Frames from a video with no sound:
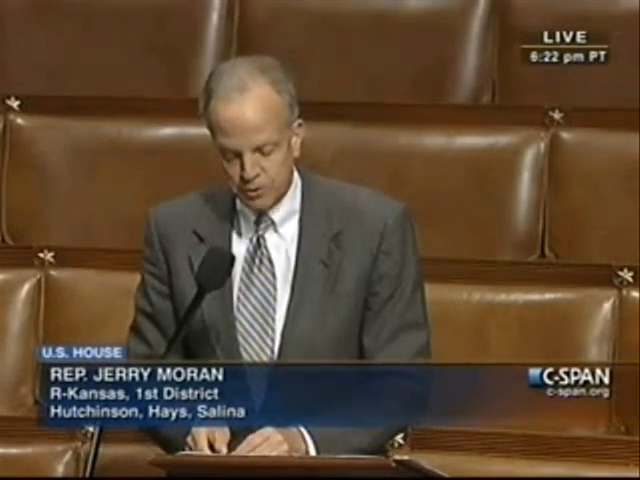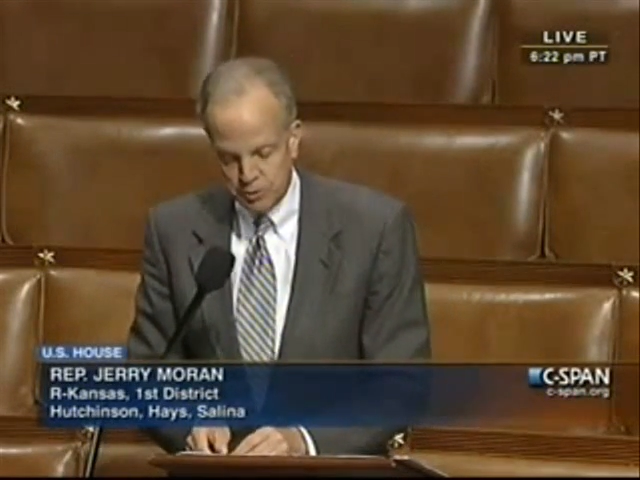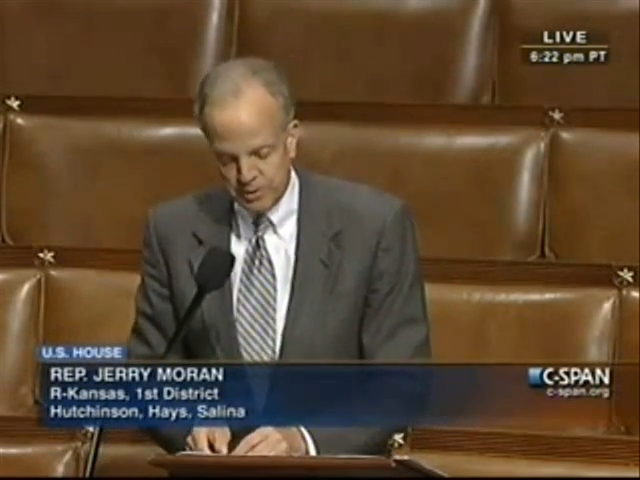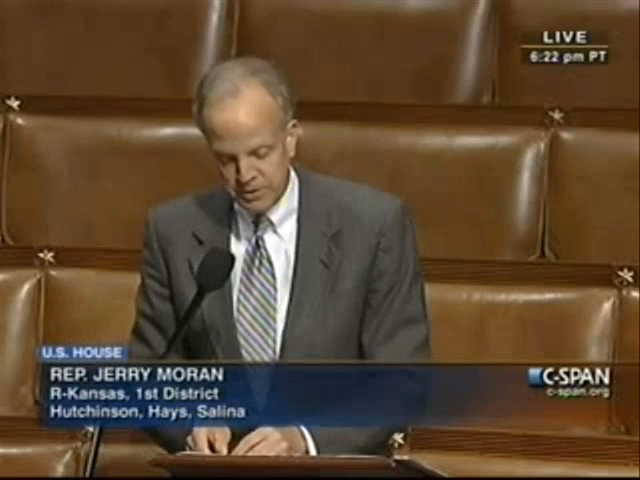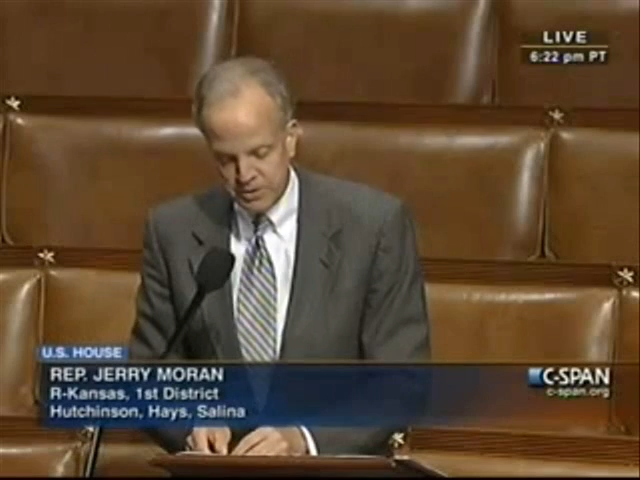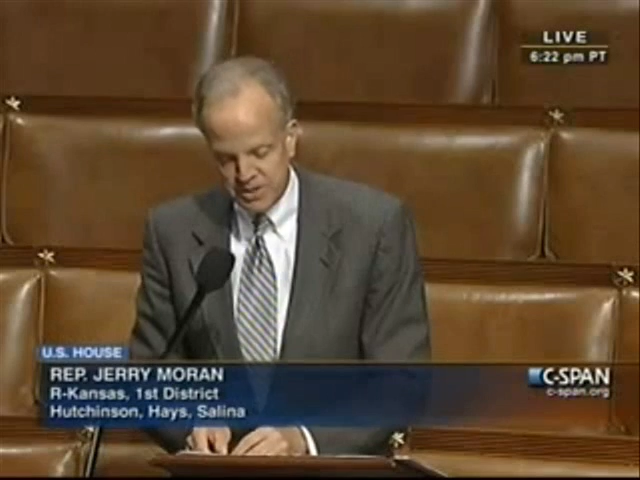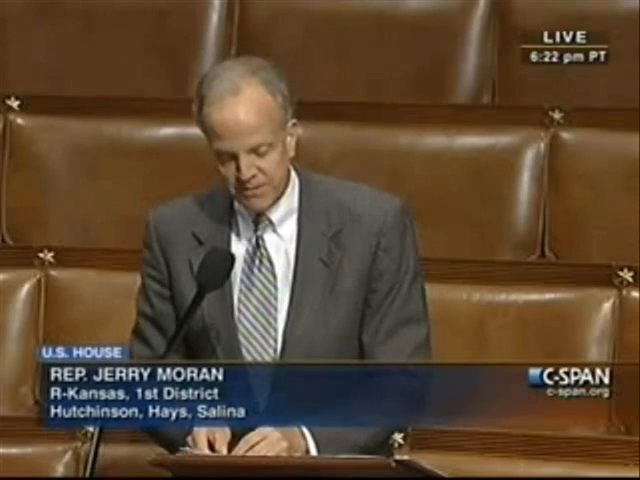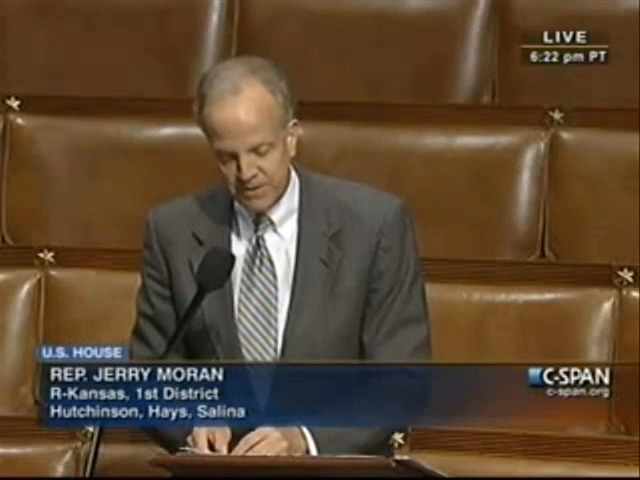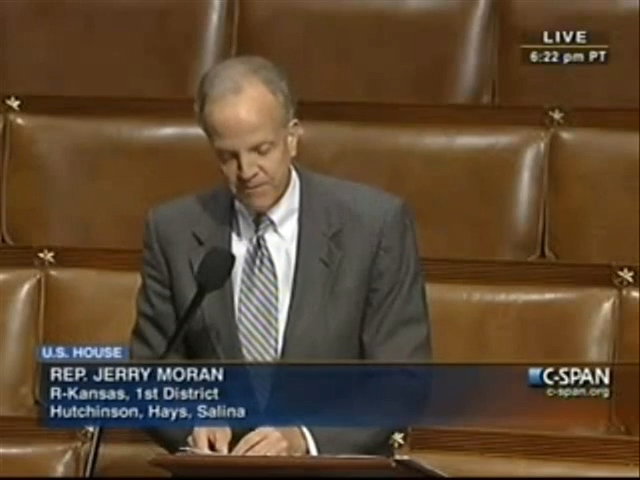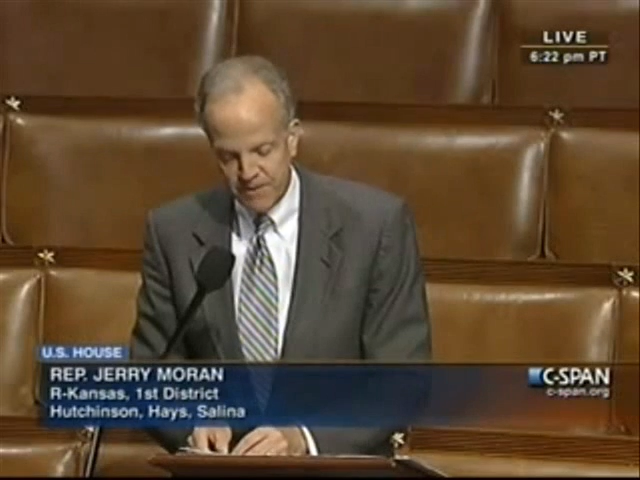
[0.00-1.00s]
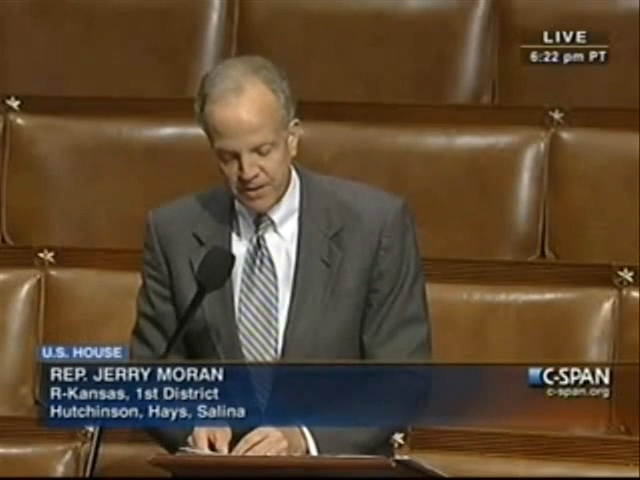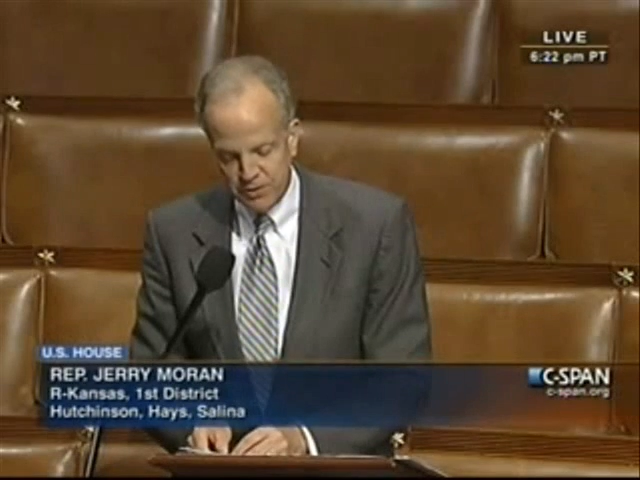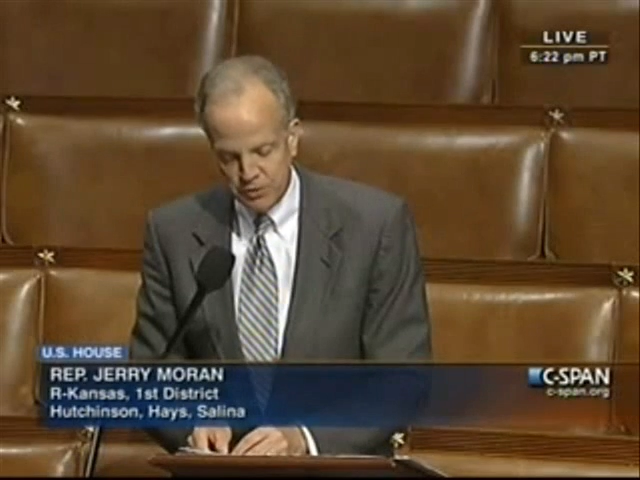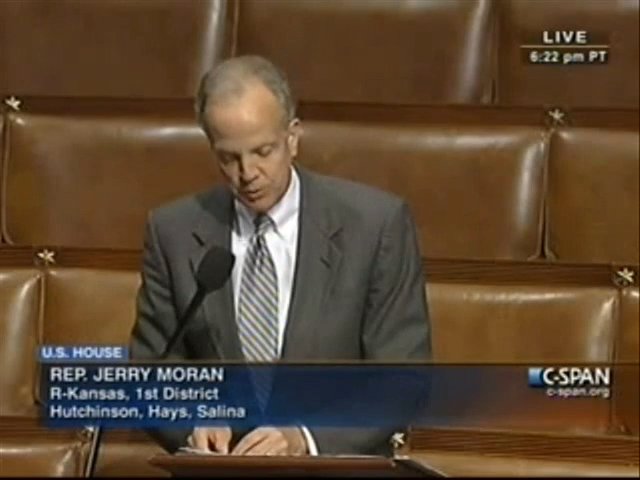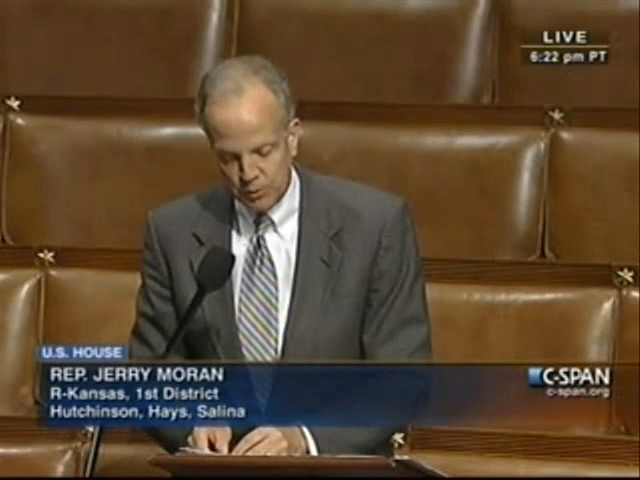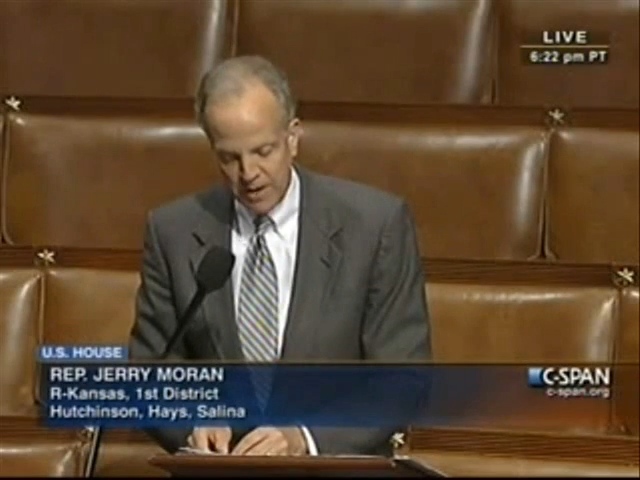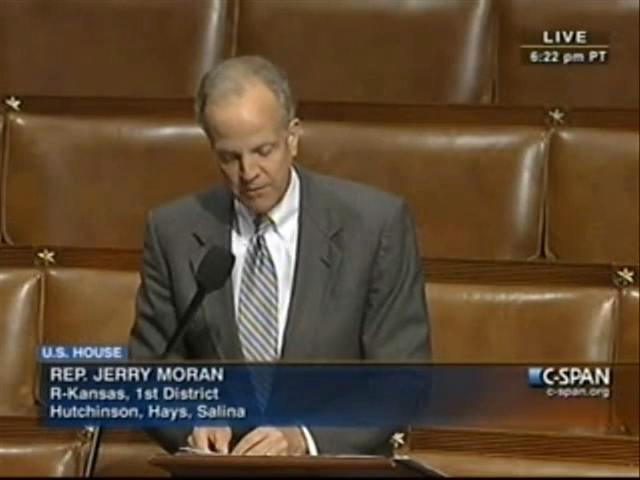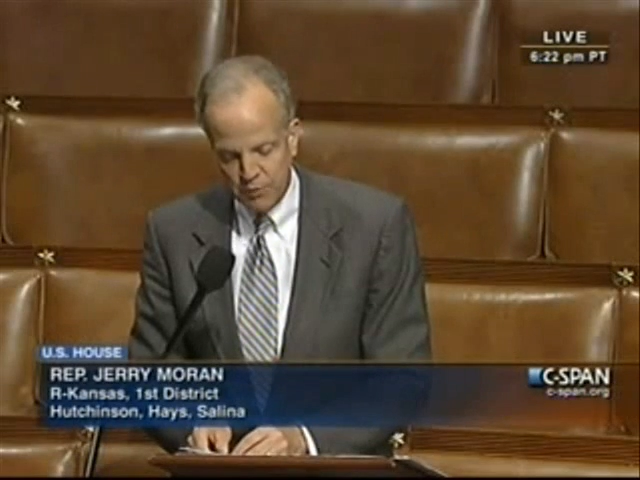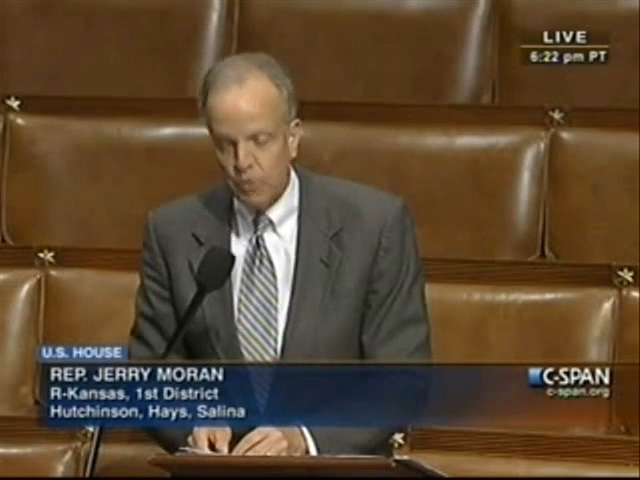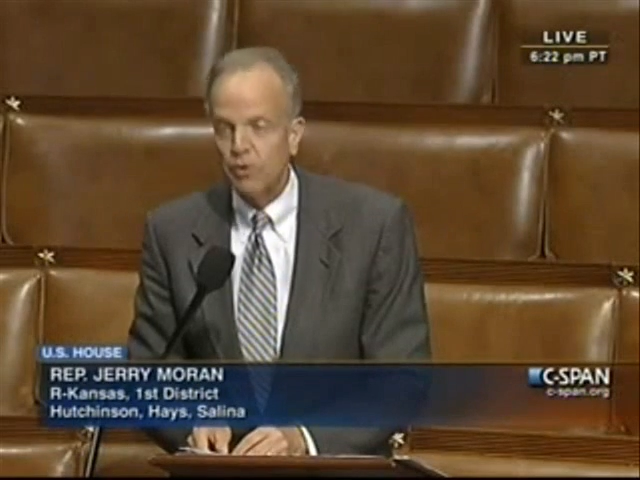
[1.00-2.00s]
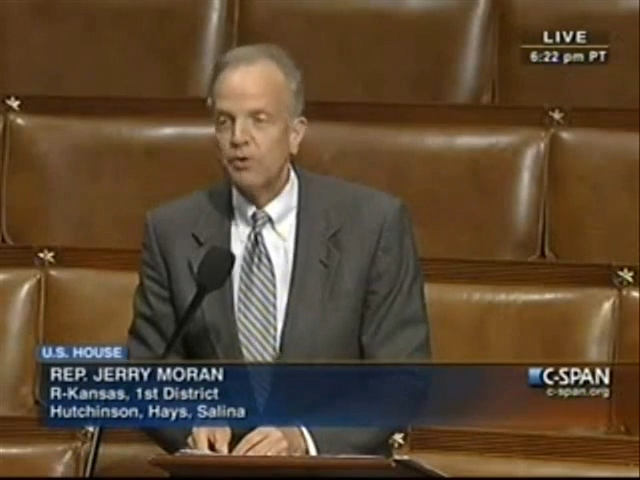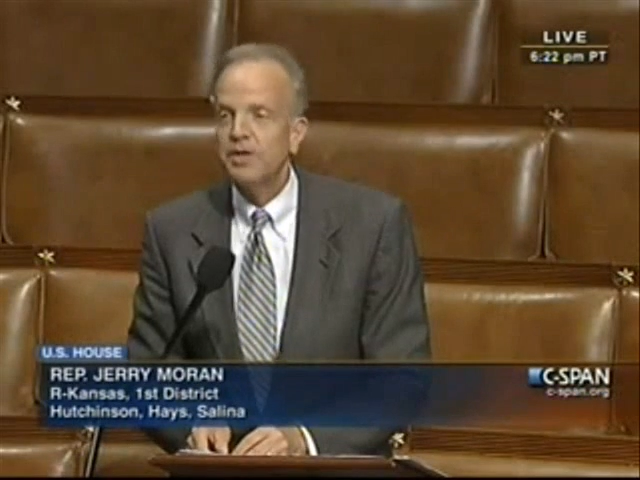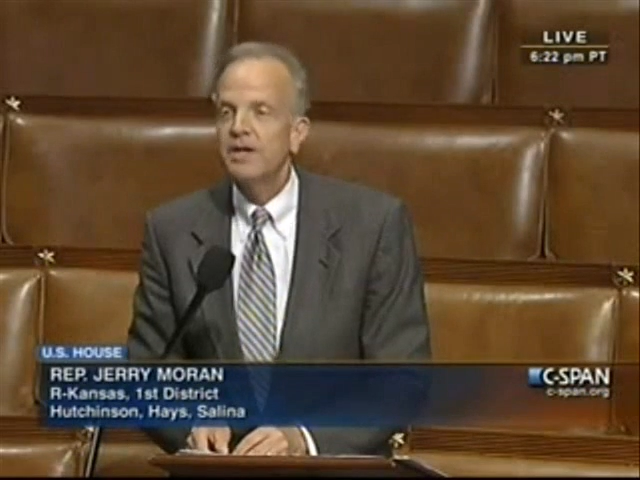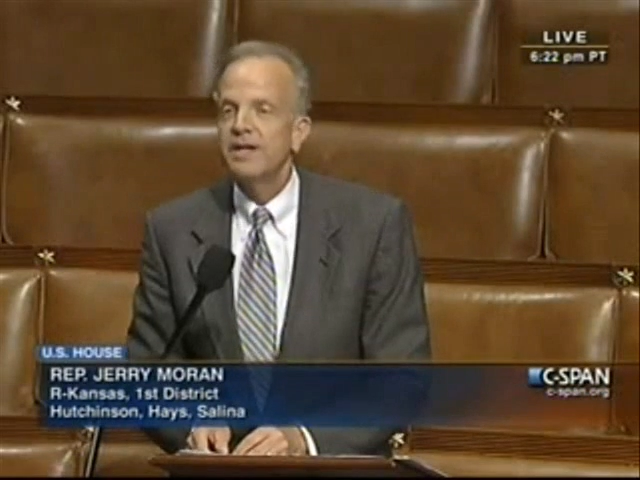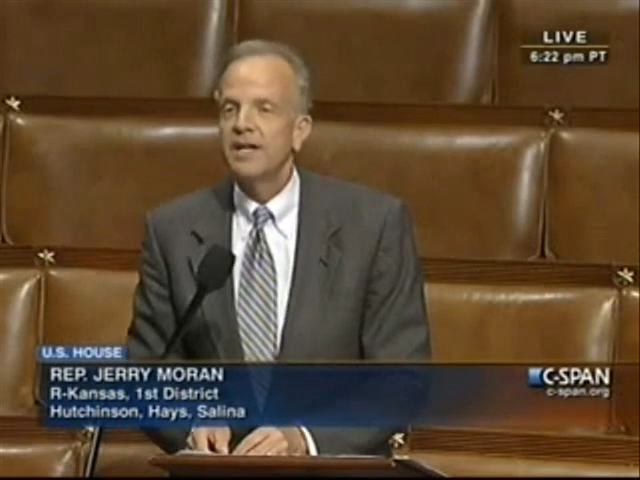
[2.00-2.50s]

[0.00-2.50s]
270 venues around the world,